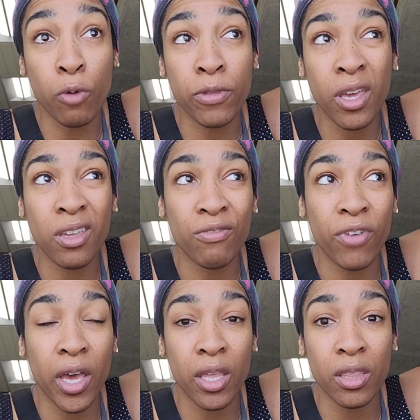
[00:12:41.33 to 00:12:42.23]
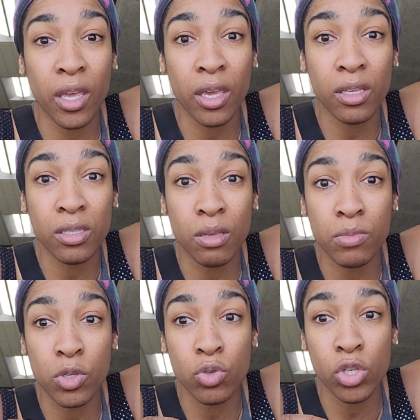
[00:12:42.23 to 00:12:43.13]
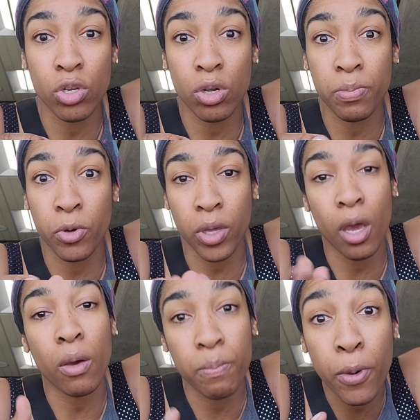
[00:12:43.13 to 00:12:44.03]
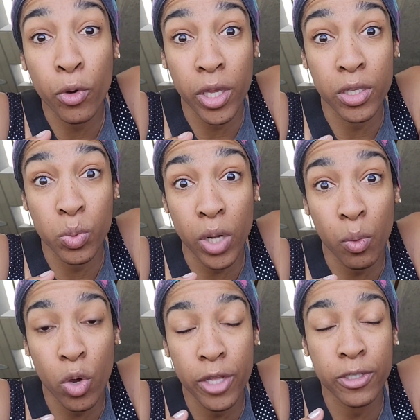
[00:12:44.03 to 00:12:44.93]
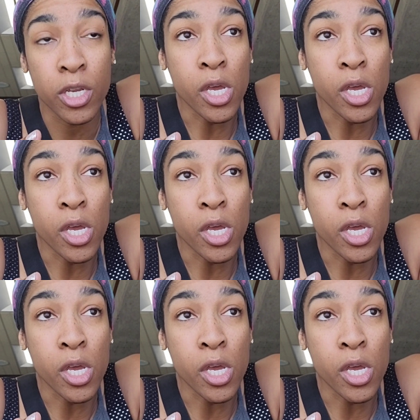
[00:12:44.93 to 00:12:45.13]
Hopefully I can find like some sushi or poke. Poke is what I want.